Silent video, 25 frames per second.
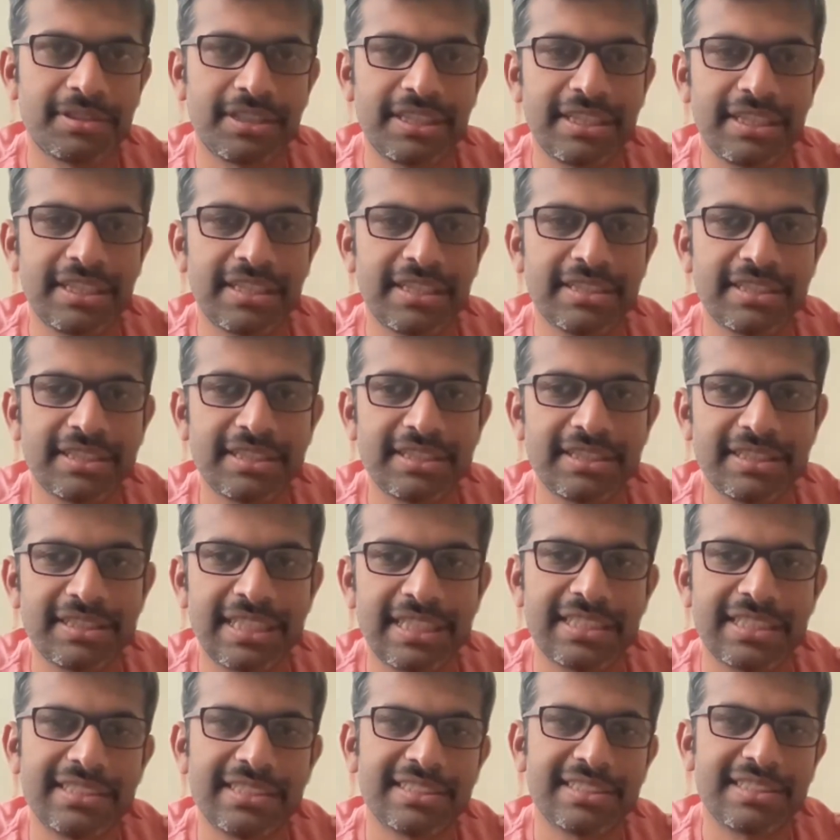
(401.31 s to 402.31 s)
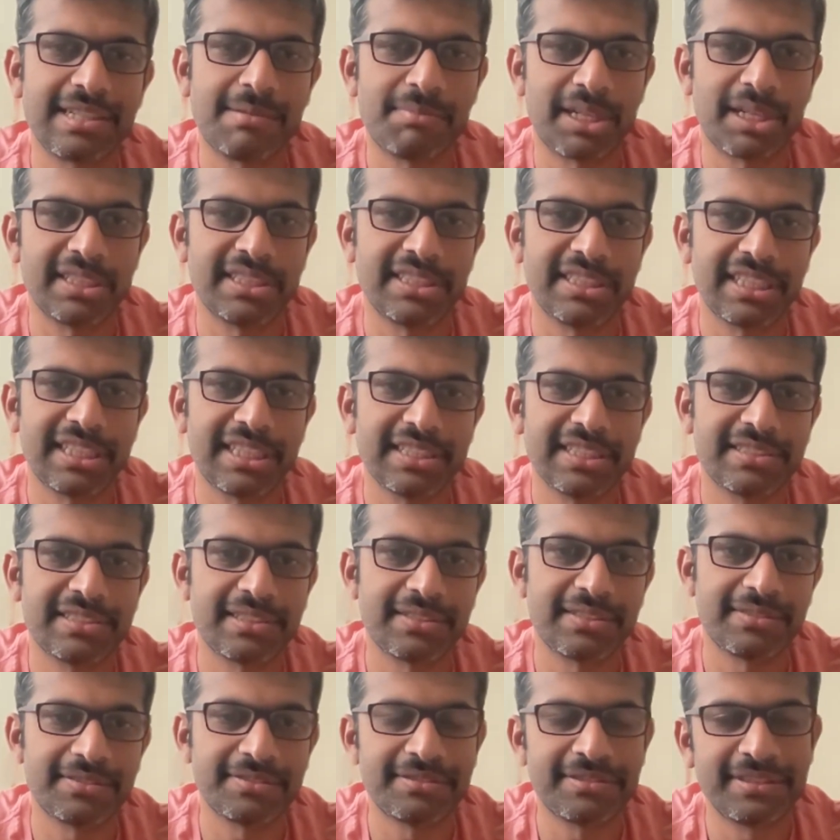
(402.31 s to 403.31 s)
intelligence than the supply chain
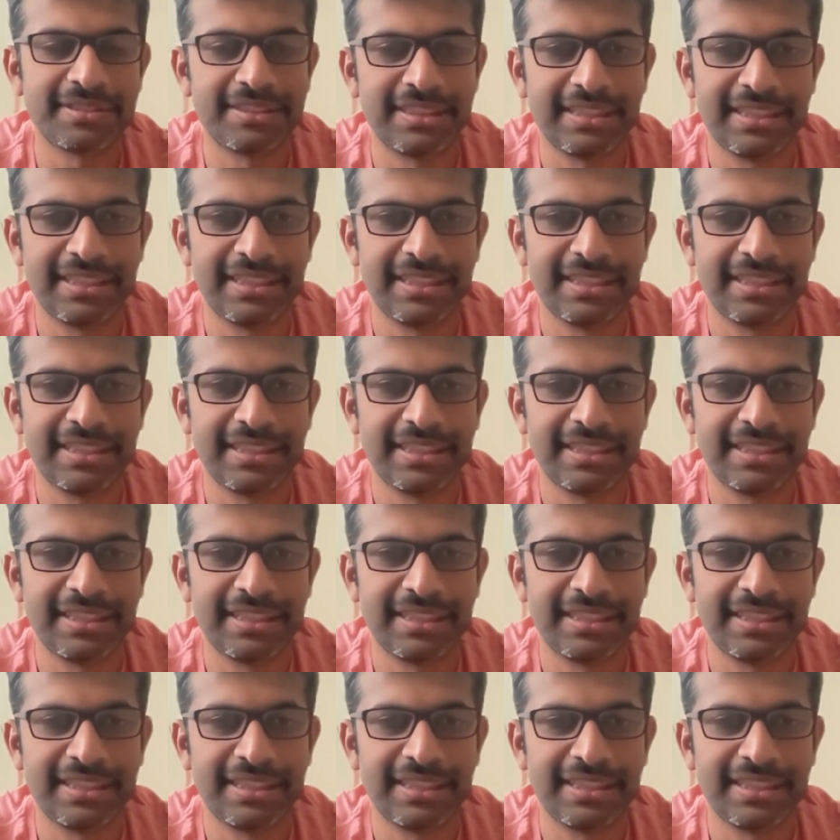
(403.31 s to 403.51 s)
itself.